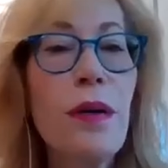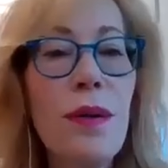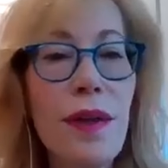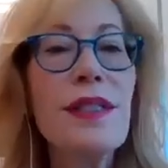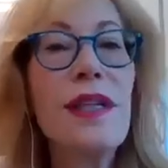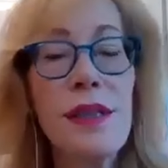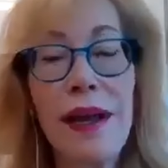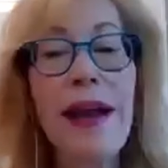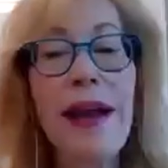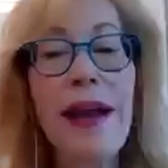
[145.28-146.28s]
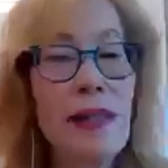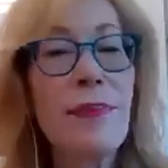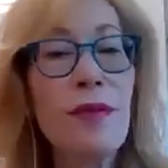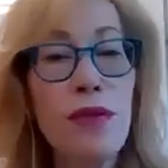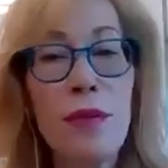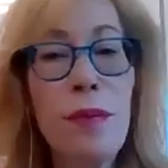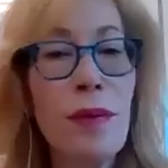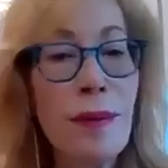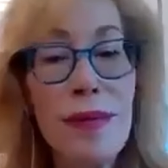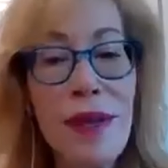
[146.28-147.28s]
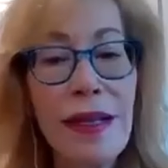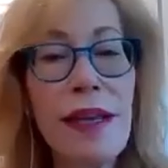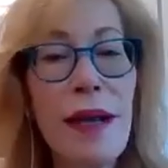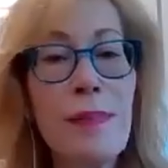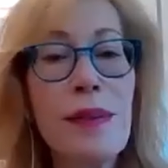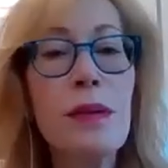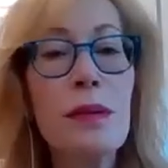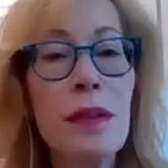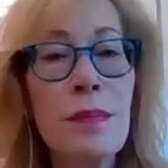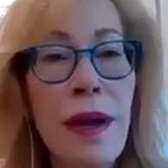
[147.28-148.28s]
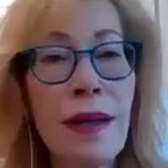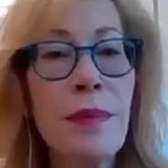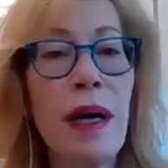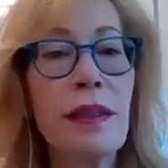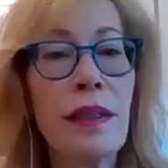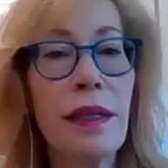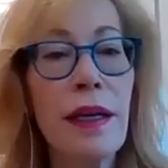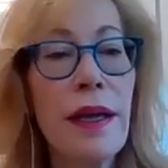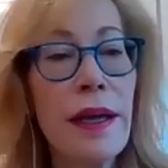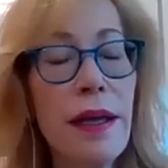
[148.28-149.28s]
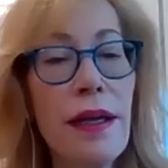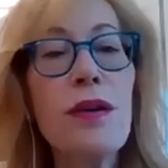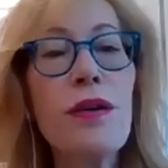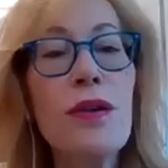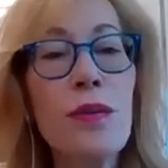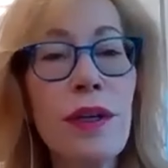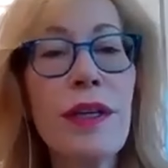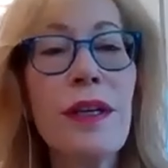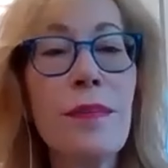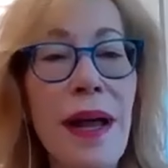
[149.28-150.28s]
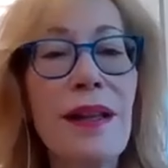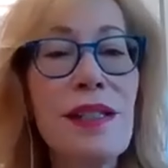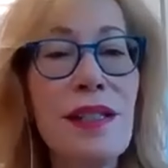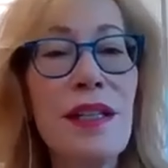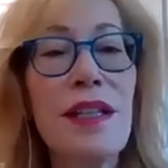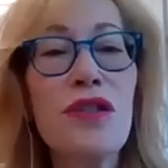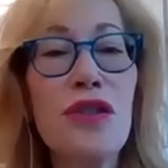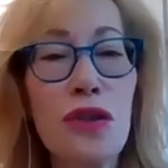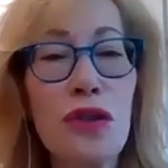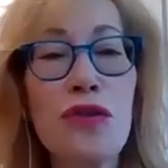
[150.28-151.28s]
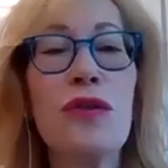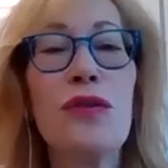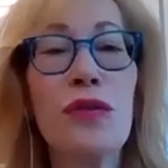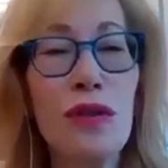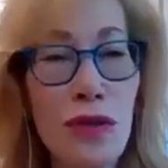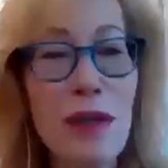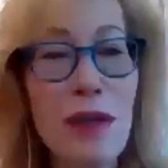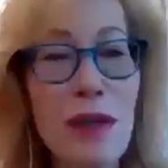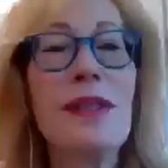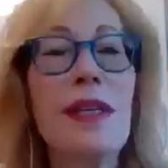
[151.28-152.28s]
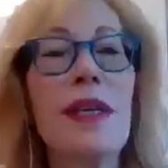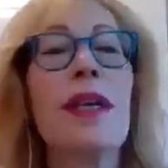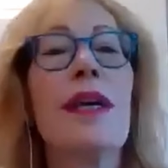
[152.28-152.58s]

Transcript: yeah? Well, I have to stop you for a moment. I mean, that's absolutely mind-boggling. Here you're bringing Palestinian children for treatment